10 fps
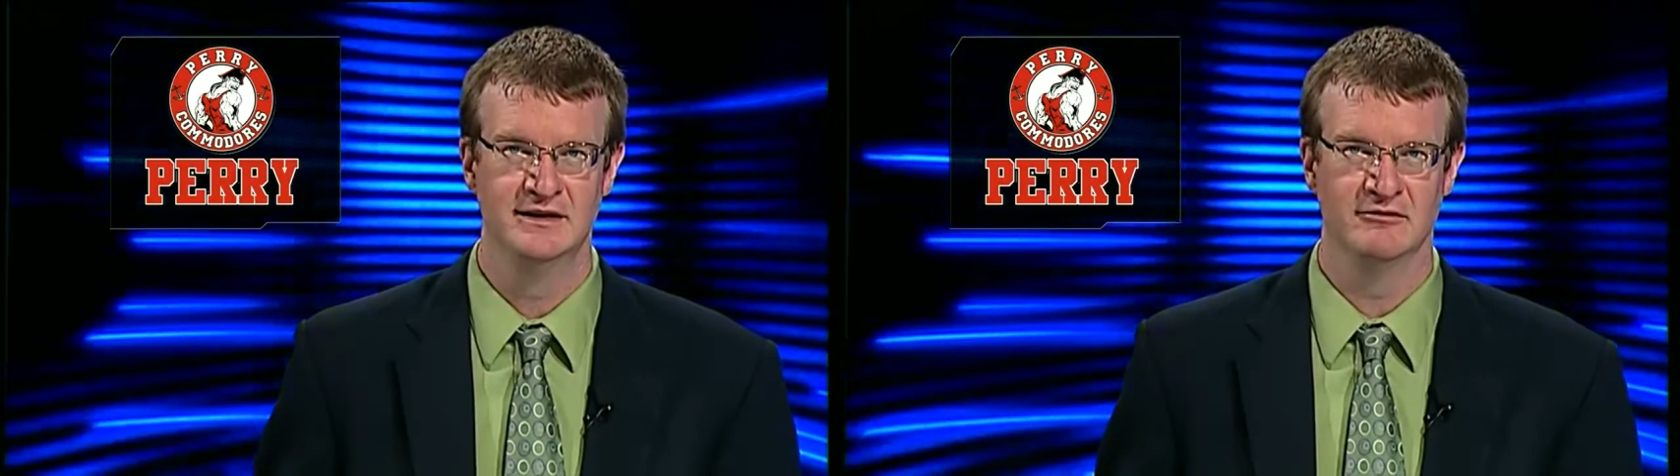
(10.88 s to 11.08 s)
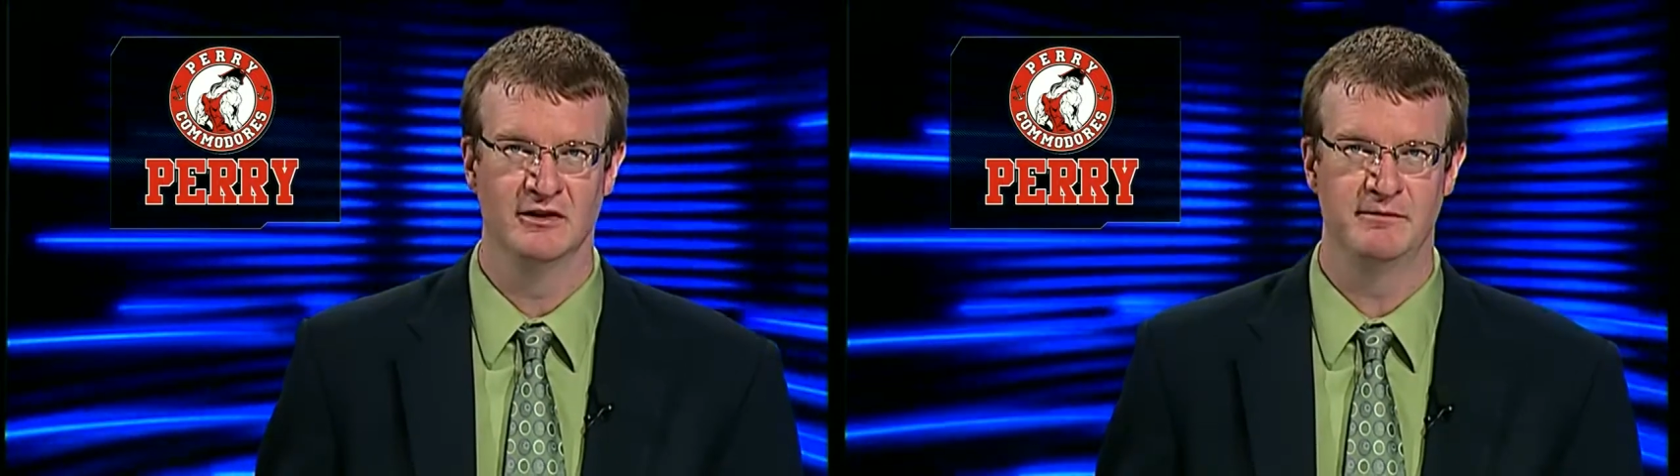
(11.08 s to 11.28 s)

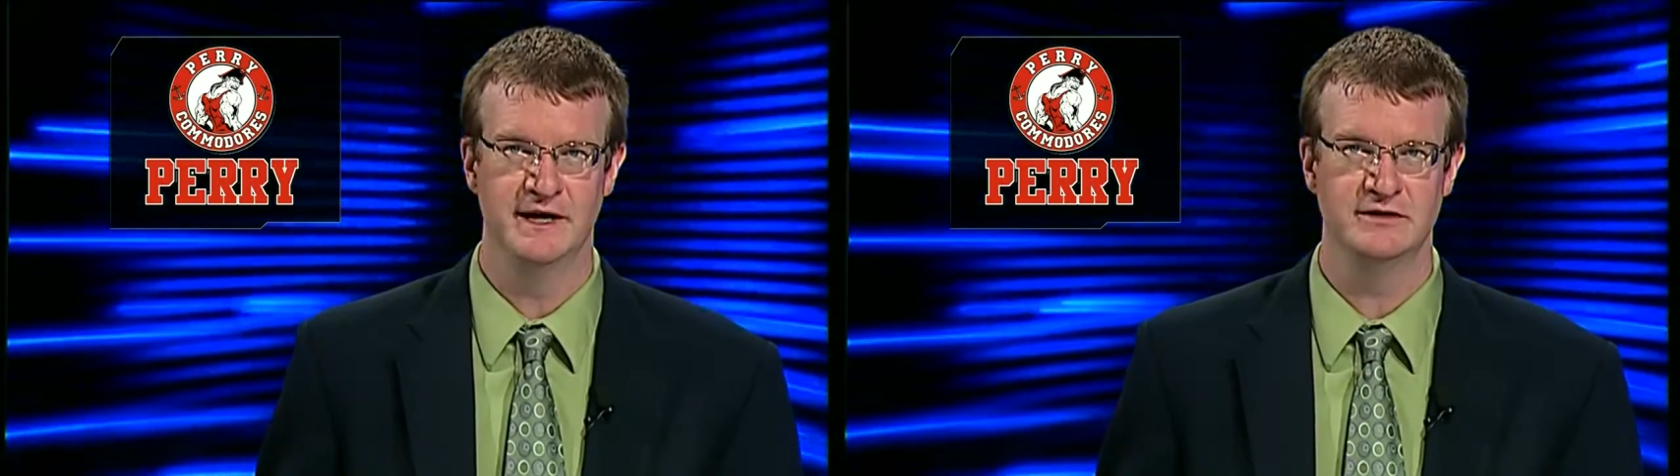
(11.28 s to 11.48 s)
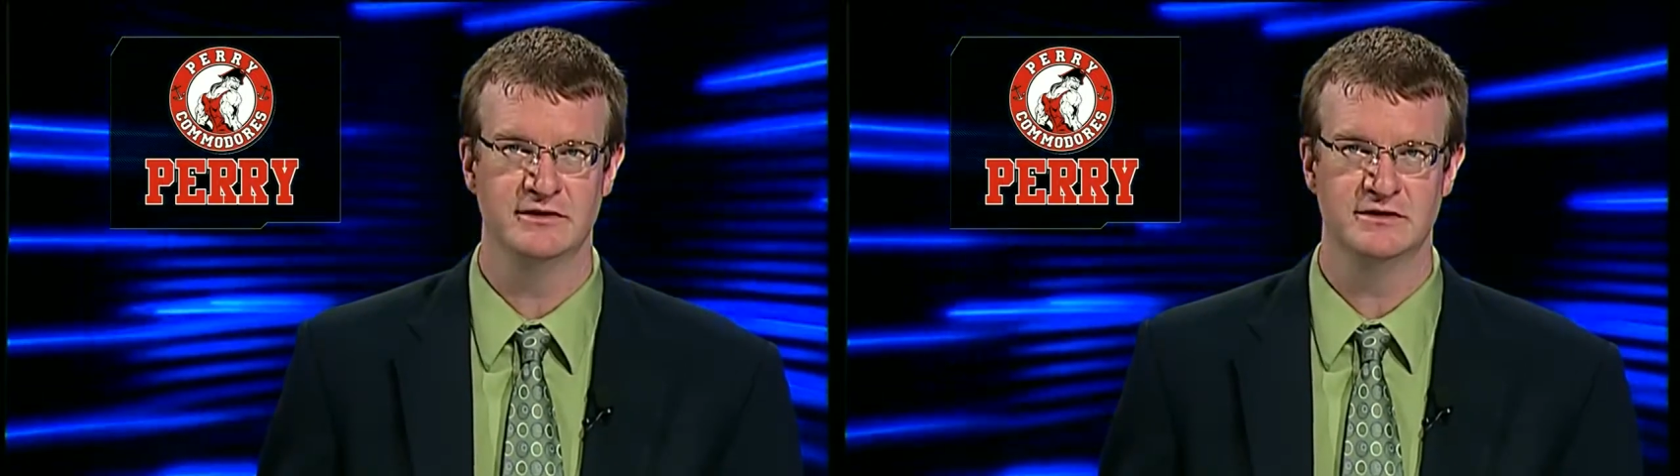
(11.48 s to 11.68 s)
While the
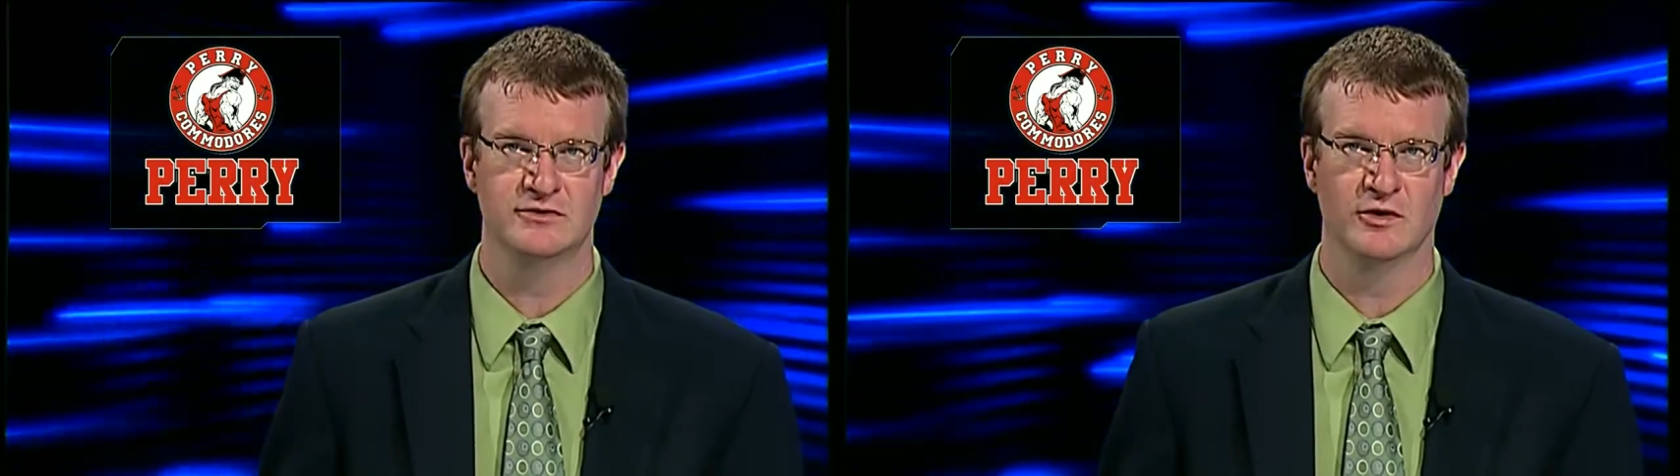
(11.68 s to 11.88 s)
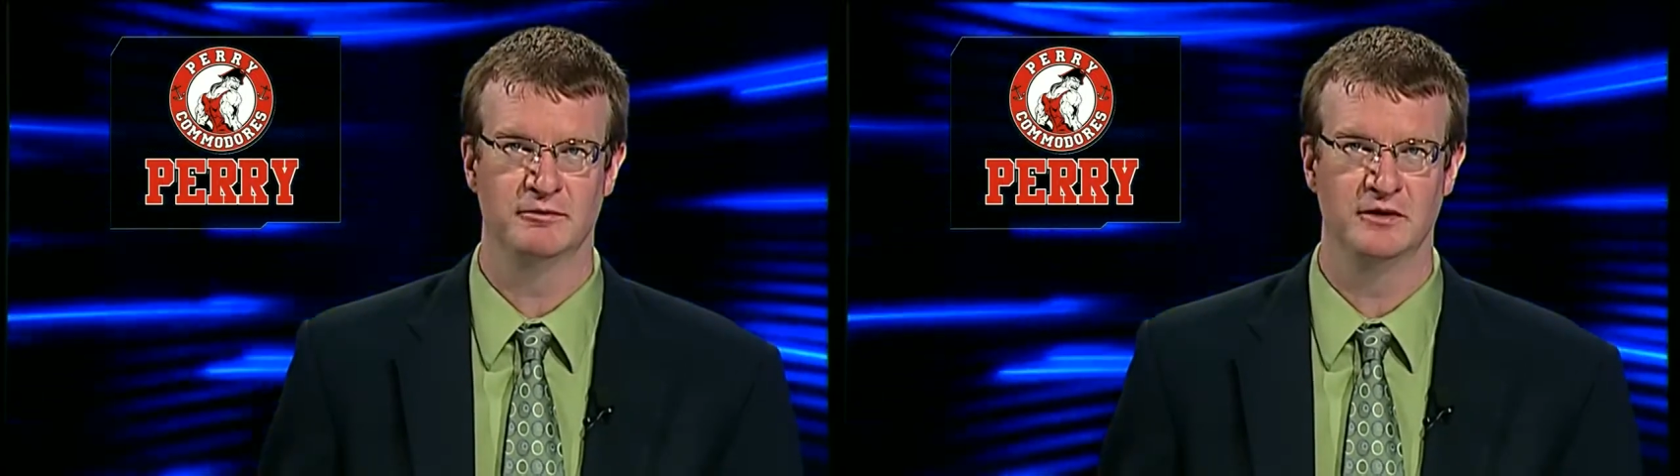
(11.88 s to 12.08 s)
Patriots
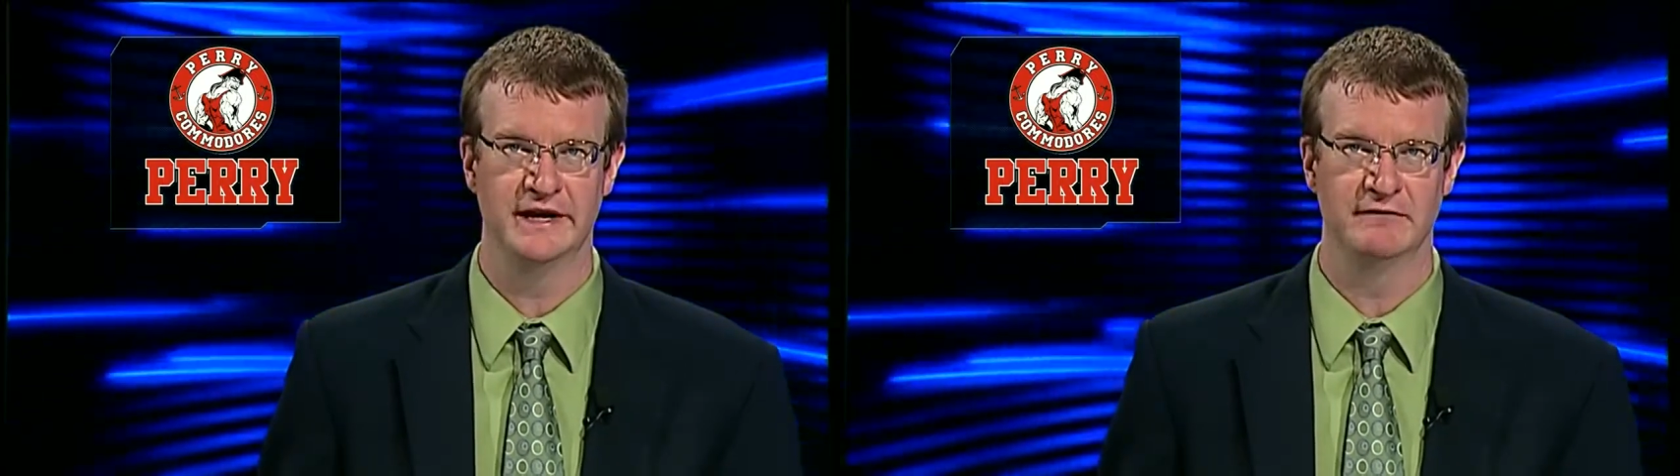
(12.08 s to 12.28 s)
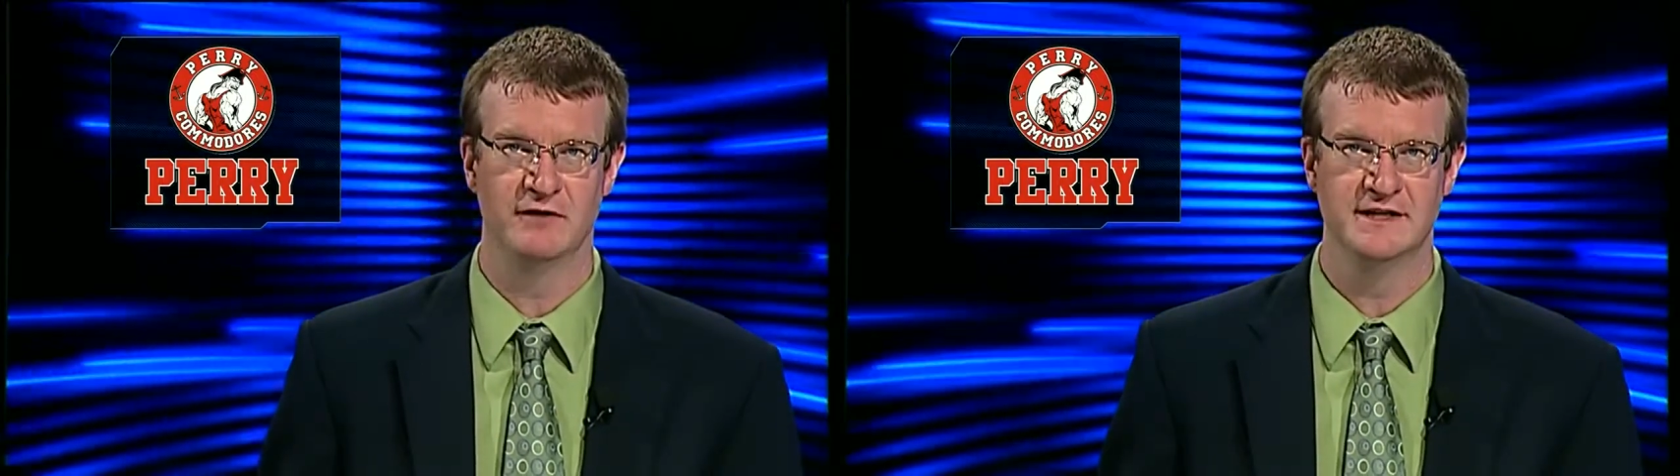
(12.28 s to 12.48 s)
scored plenty
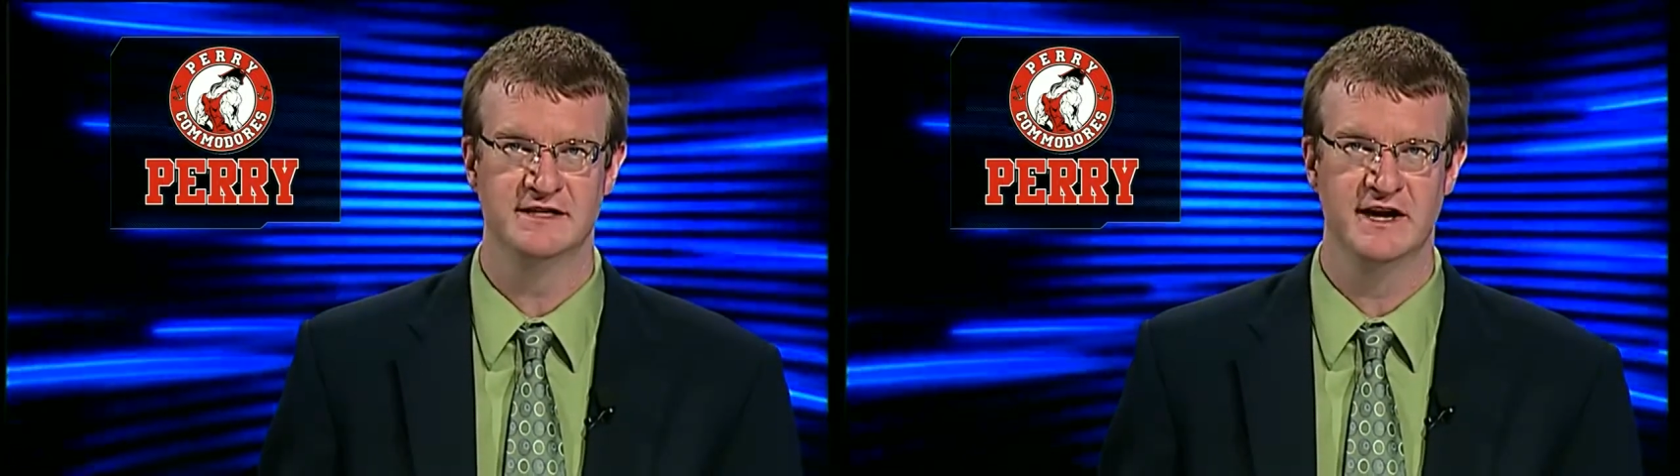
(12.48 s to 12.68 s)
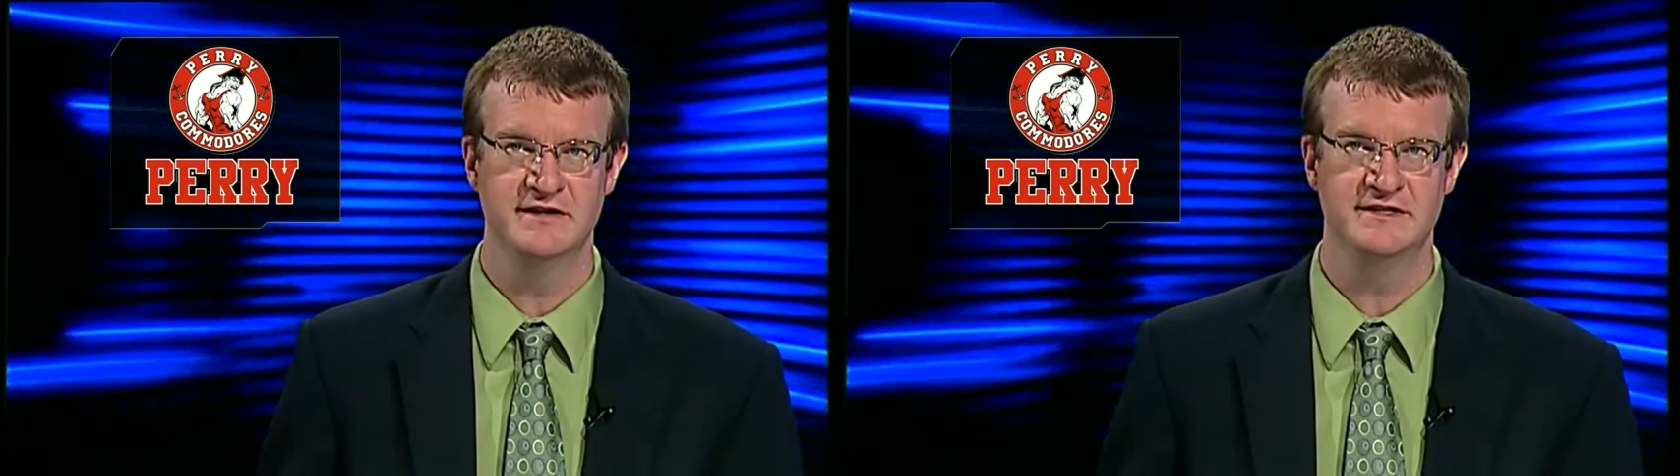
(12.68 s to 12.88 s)
of runs in
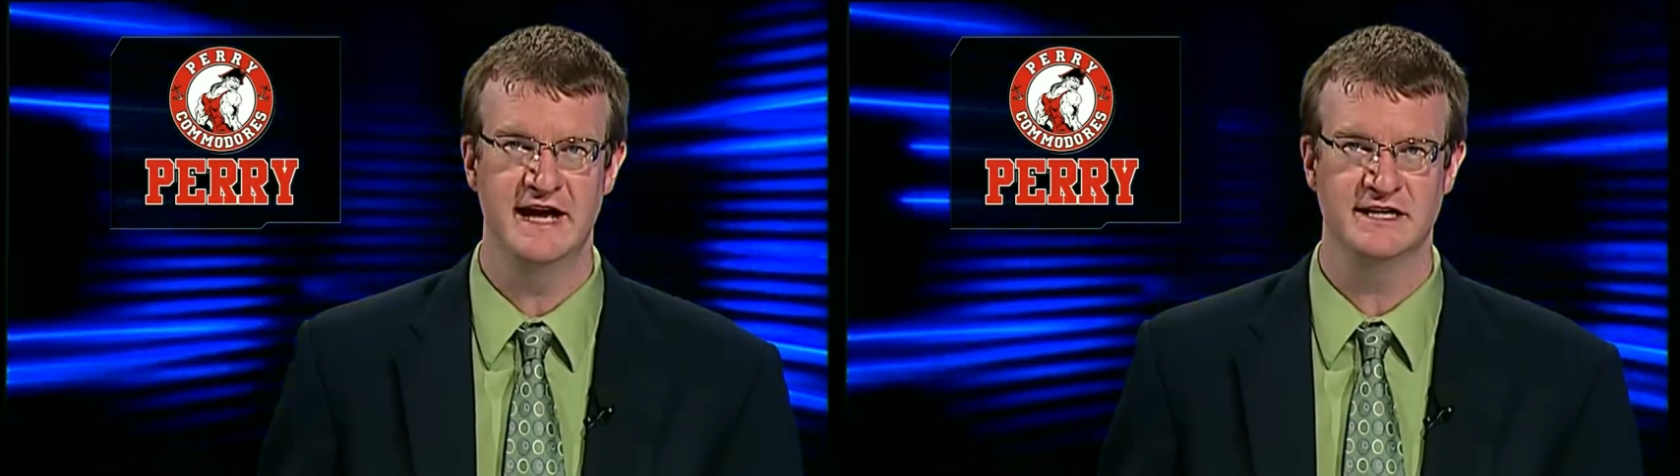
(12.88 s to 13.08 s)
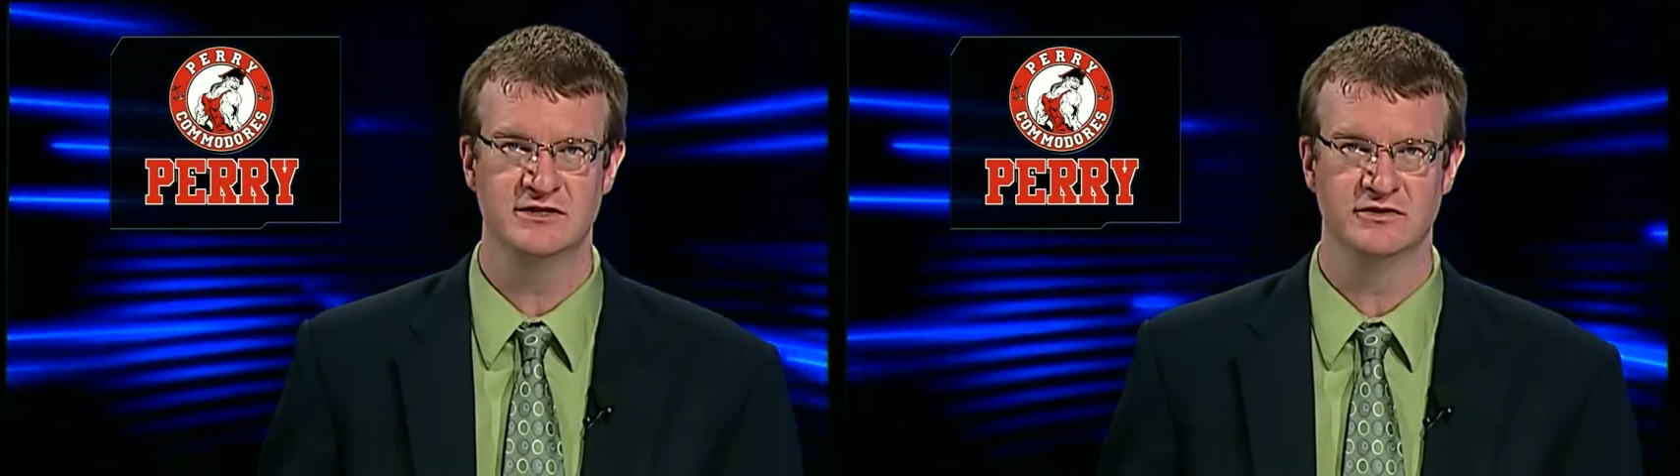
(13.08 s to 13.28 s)
their
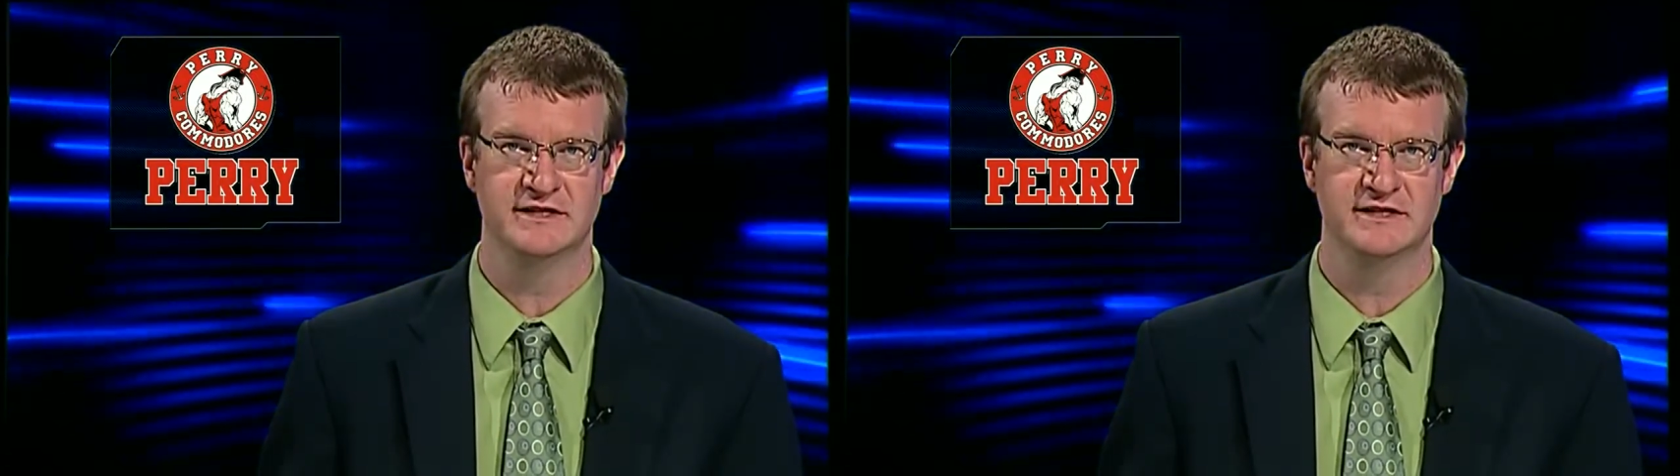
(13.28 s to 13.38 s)
sectional